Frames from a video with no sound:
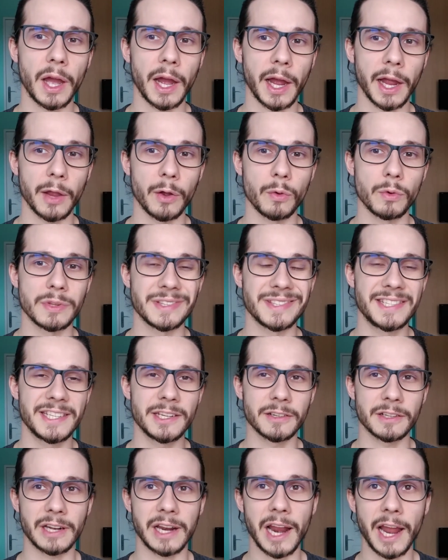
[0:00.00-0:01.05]
I
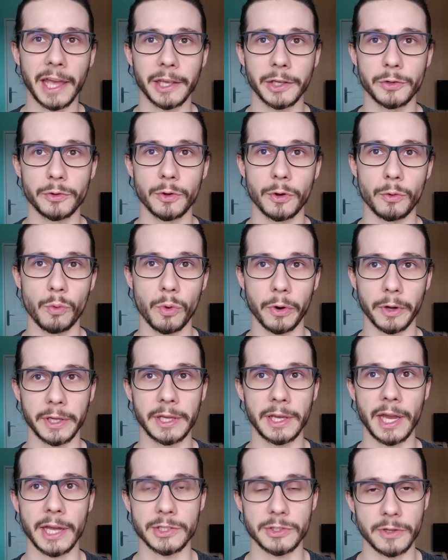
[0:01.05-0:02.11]
didn't like, you know,
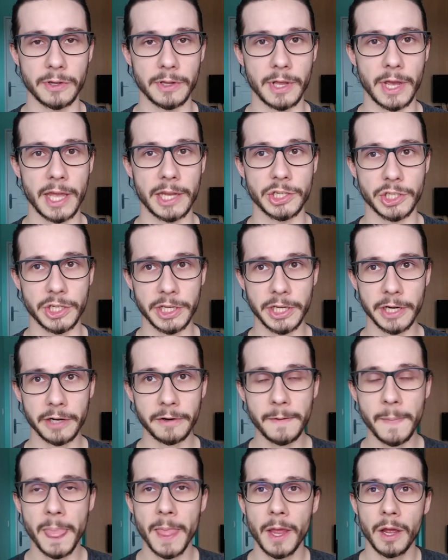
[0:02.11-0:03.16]
working as an
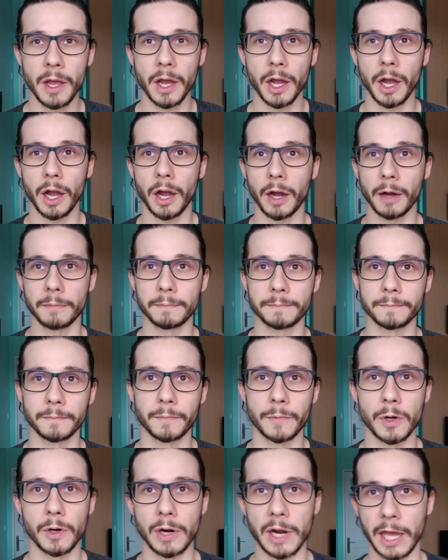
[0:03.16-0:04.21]
engineer,
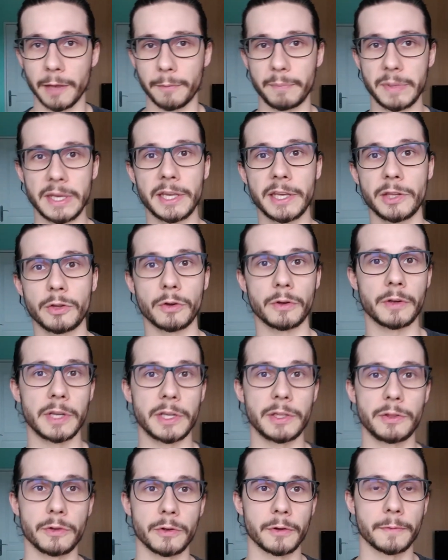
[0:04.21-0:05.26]
like being
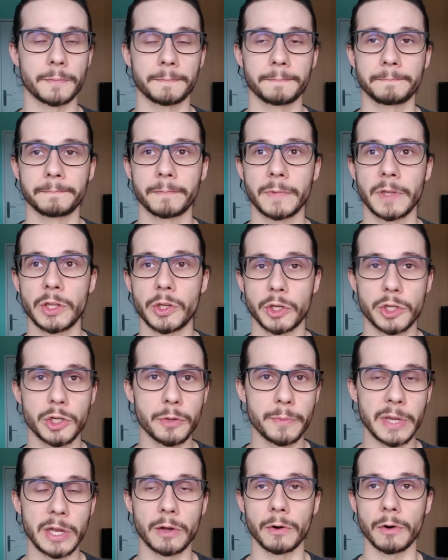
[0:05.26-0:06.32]
in a
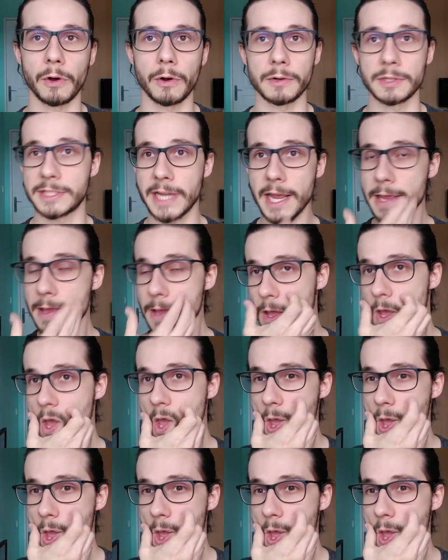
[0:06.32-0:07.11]
cubicle all day.